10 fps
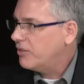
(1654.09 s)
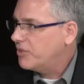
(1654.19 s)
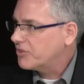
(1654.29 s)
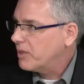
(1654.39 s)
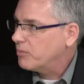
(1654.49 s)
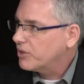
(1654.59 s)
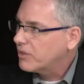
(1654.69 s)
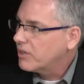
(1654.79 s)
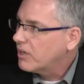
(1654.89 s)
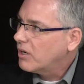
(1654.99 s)
of your assembler.
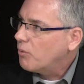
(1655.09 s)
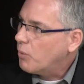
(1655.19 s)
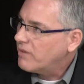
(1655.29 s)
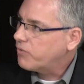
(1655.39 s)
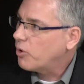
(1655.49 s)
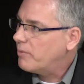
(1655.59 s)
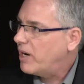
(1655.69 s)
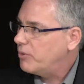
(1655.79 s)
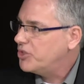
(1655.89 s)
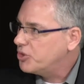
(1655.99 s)
What
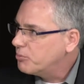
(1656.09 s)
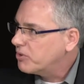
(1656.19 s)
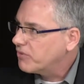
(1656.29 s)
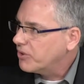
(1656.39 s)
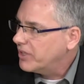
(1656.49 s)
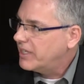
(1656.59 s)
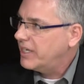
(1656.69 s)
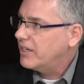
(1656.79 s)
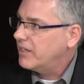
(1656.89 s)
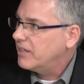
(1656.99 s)
format would you prefer the
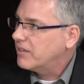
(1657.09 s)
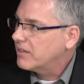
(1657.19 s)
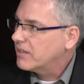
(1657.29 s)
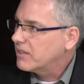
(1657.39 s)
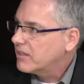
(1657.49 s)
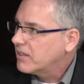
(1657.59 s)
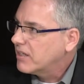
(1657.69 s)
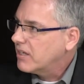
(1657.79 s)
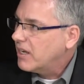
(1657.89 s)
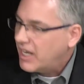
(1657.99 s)
data in?
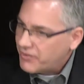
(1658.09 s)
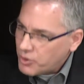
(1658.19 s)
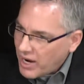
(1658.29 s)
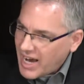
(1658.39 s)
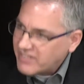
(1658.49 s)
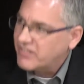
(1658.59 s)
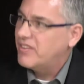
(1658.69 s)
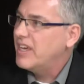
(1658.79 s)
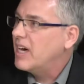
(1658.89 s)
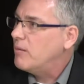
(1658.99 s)
And if you ask
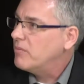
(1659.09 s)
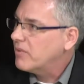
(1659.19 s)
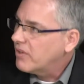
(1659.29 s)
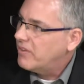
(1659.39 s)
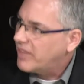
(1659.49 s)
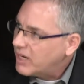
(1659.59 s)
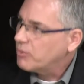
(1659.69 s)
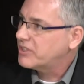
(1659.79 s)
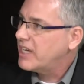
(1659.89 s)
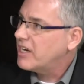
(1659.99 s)
them, they
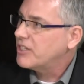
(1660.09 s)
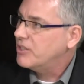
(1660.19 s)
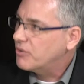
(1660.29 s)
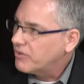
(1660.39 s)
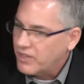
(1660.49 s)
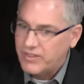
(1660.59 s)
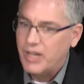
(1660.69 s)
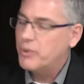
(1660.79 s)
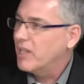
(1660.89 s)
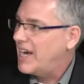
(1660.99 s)
will tell you that they
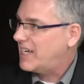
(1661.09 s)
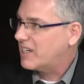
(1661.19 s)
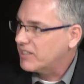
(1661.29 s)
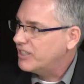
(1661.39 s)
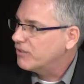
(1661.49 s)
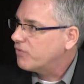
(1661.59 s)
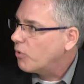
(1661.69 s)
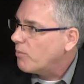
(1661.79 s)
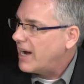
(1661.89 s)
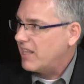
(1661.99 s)
would like a cleaner
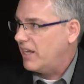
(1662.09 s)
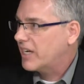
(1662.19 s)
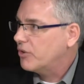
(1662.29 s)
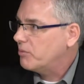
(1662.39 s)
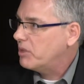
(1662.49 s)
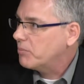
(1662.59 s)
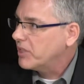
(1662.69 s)
format like ODB++.